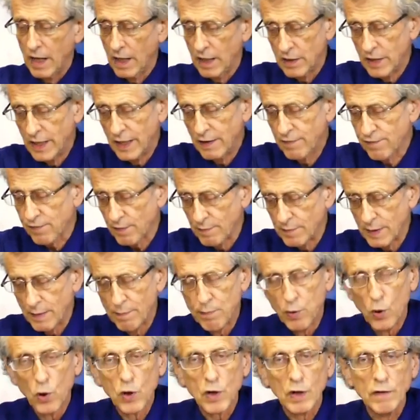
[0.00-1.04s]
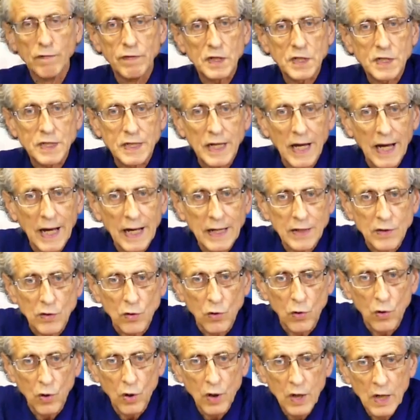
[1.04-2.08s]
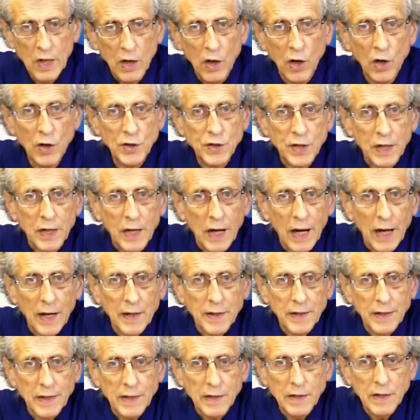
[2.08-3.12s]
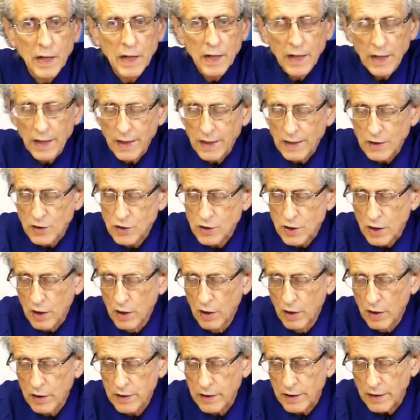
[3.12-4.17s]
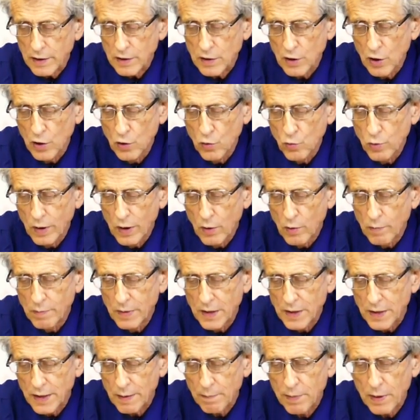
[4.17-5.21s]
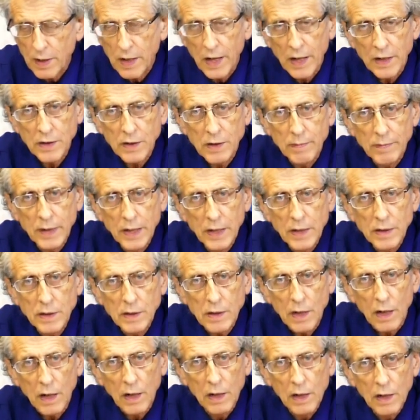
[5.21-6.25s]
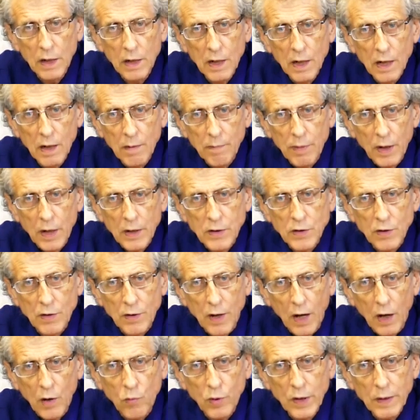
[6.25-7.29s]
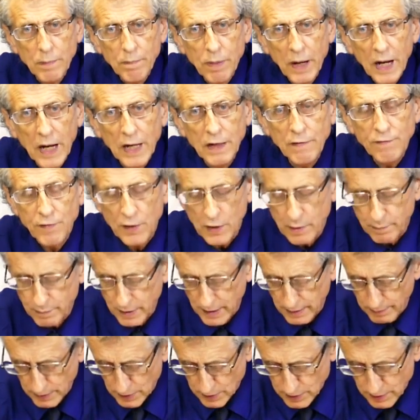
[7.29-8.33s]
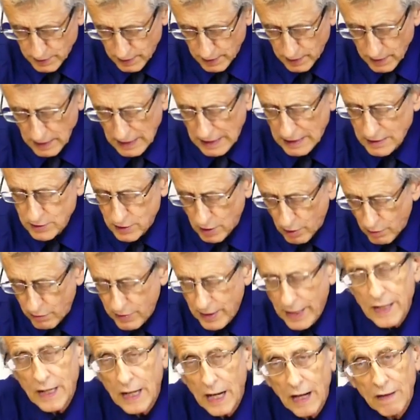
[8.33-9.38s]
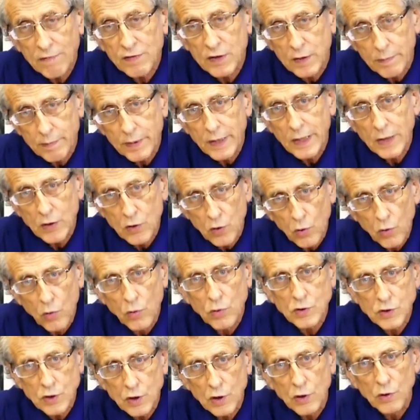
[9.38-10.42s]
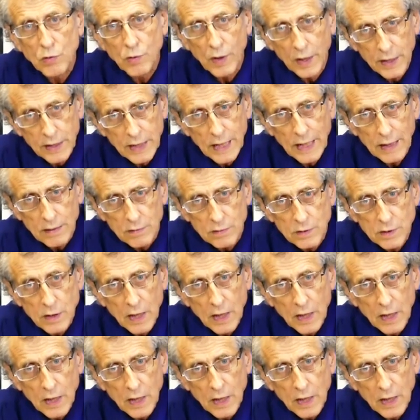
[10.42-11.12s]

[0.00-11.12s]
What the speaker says: leaf from the book of Assad or Erdogan in Turkey, who will manipulate the media. But, you know, we pay for the BBC, so they have to be called to account.